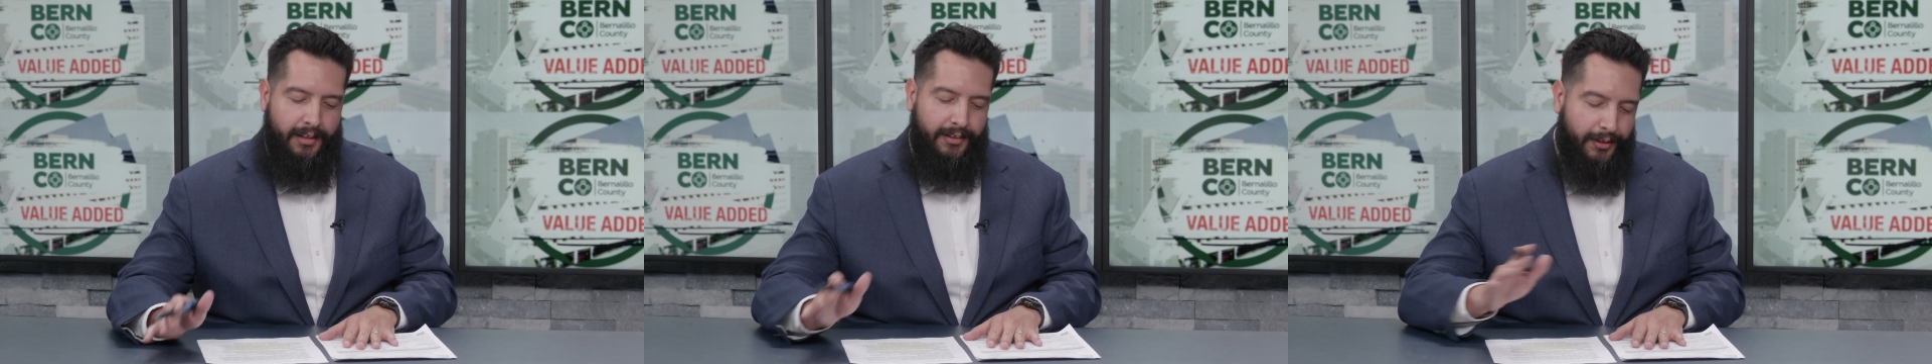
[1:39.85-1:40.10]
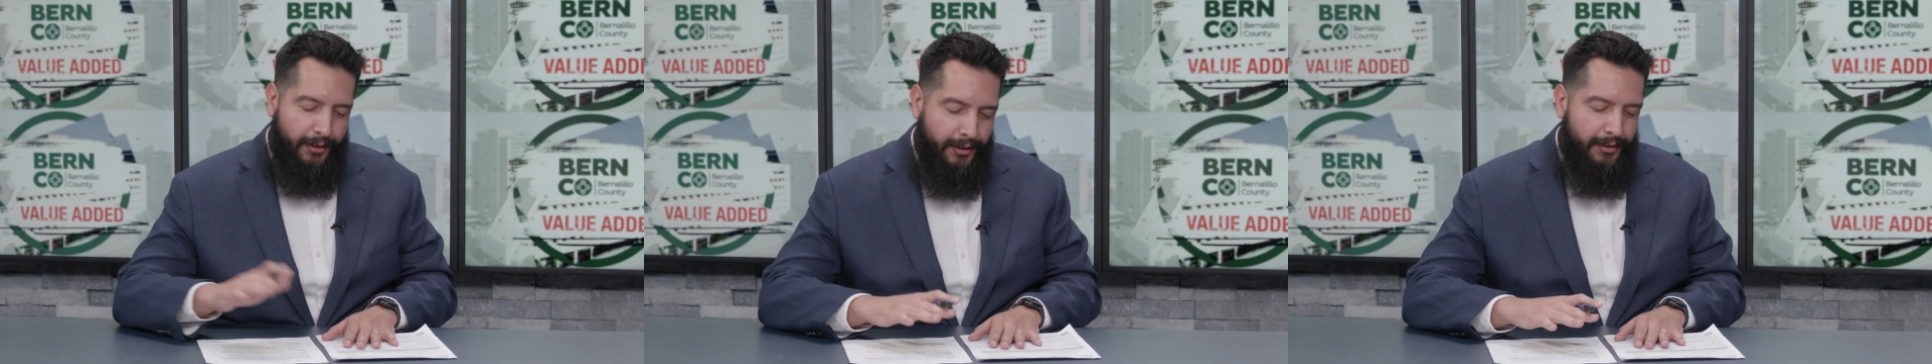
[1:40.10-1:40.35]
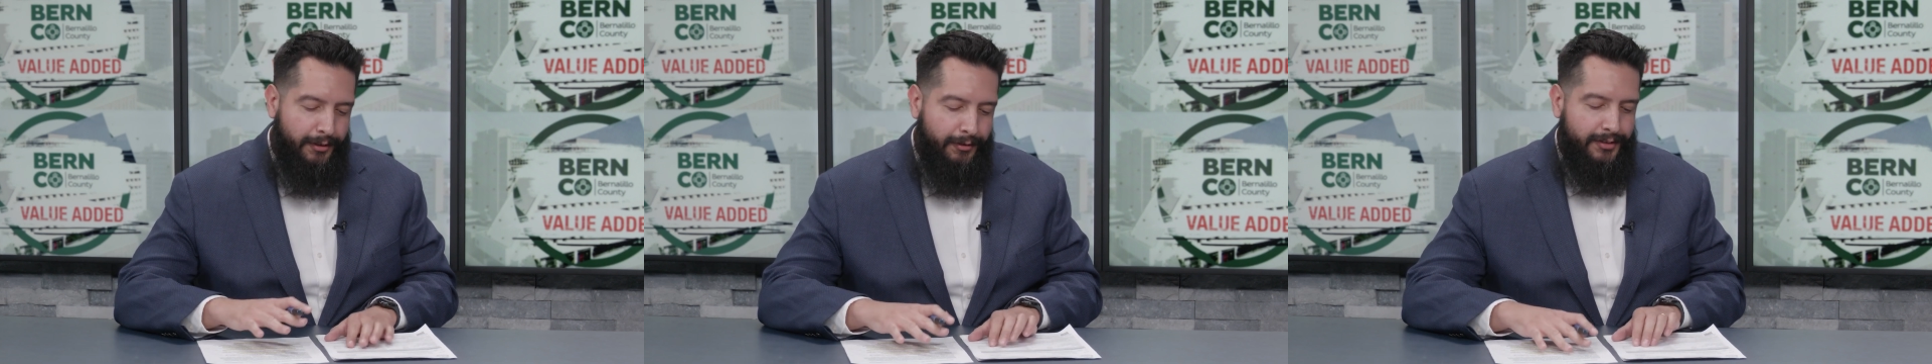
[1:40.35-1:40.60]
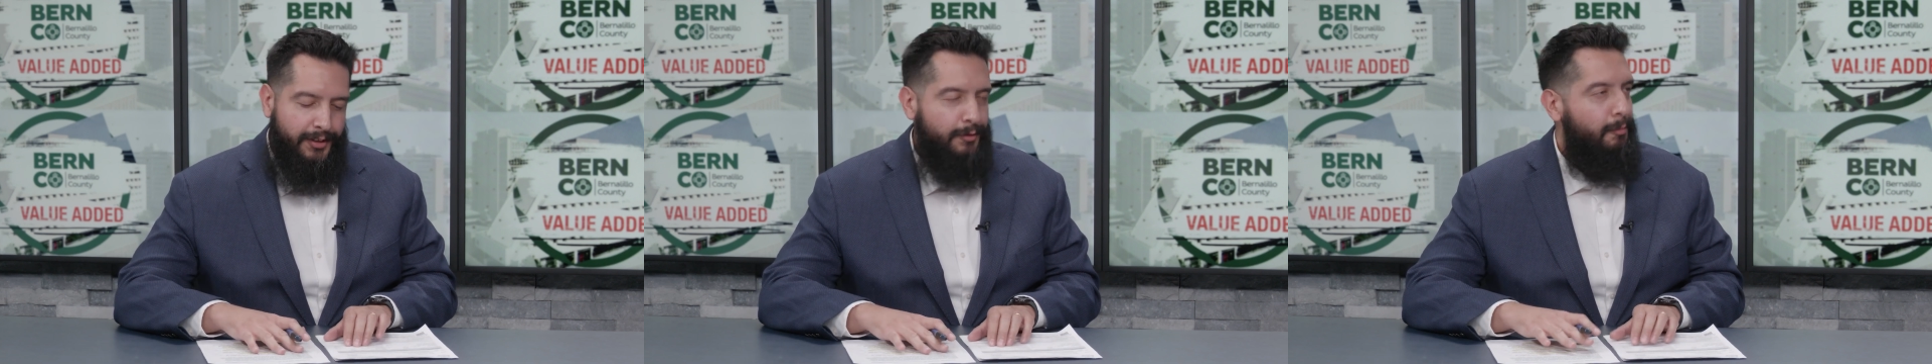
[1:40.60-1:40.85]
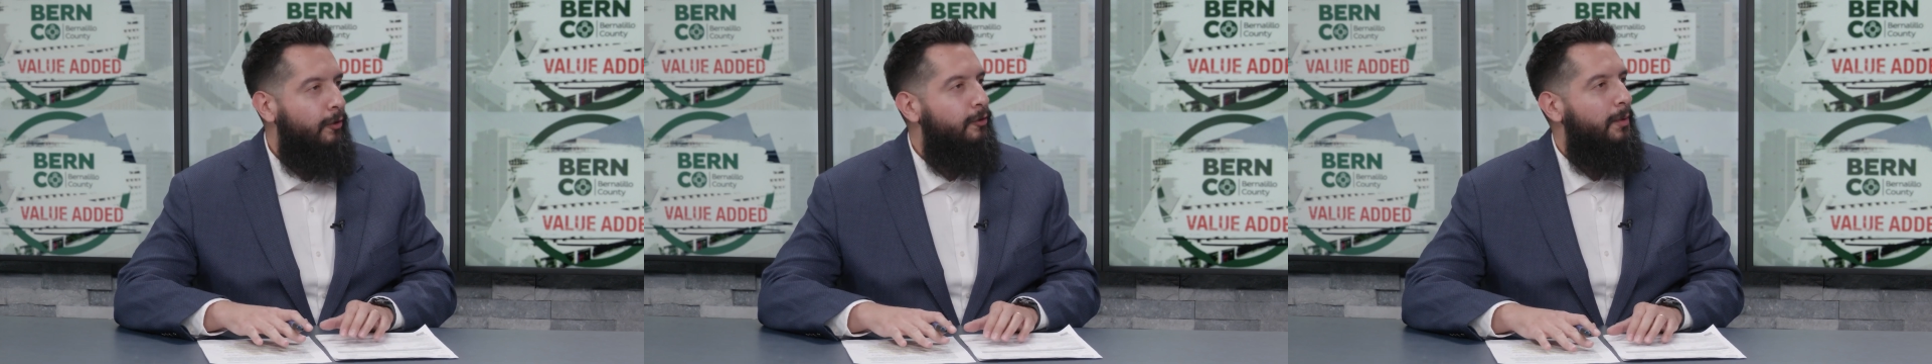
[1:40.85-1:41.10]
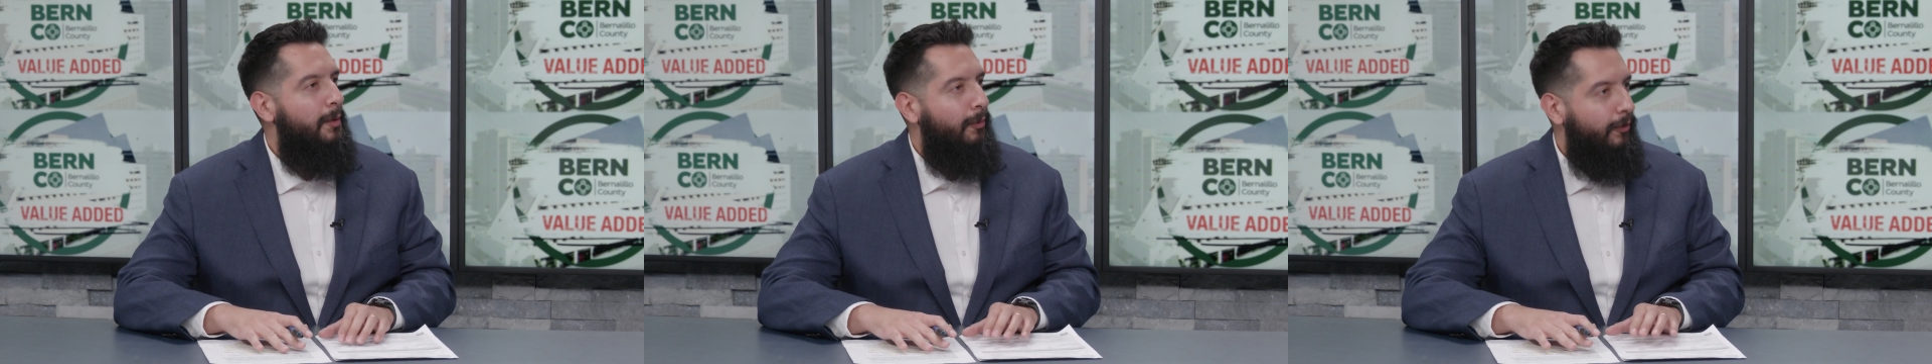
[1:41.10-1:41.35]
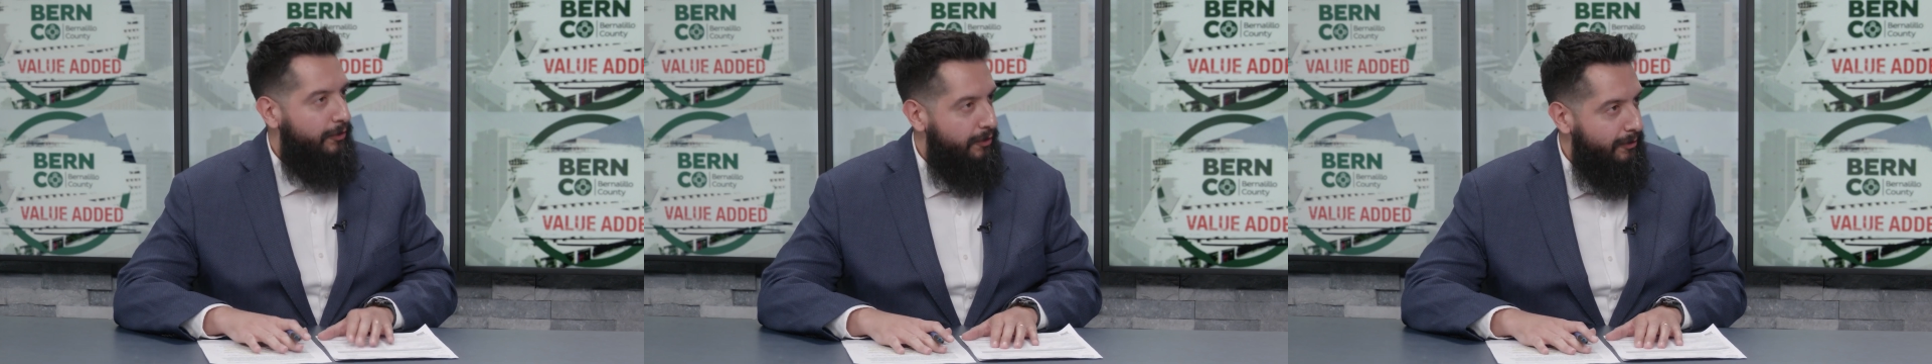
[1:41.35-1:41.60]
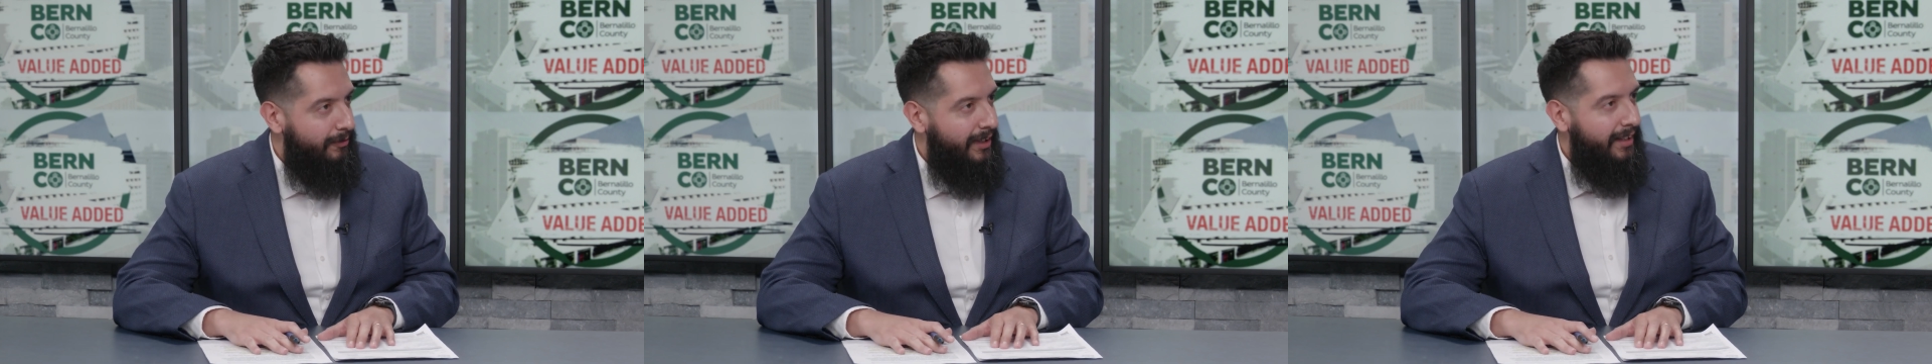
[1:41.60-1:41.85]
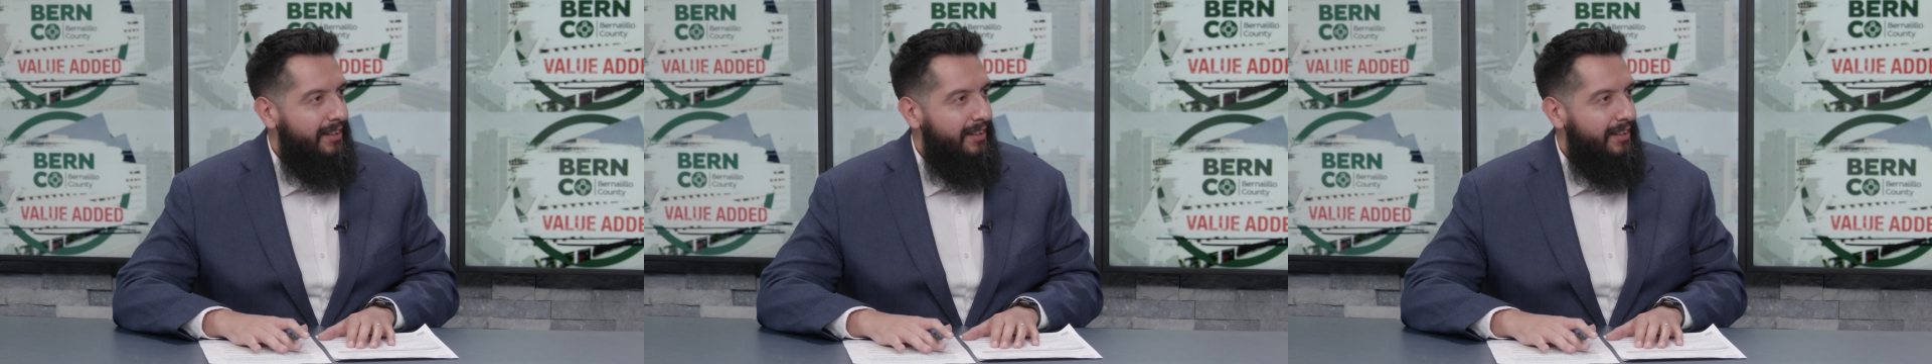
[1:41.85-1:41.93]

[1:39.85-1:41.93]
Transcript: The good news is most people do.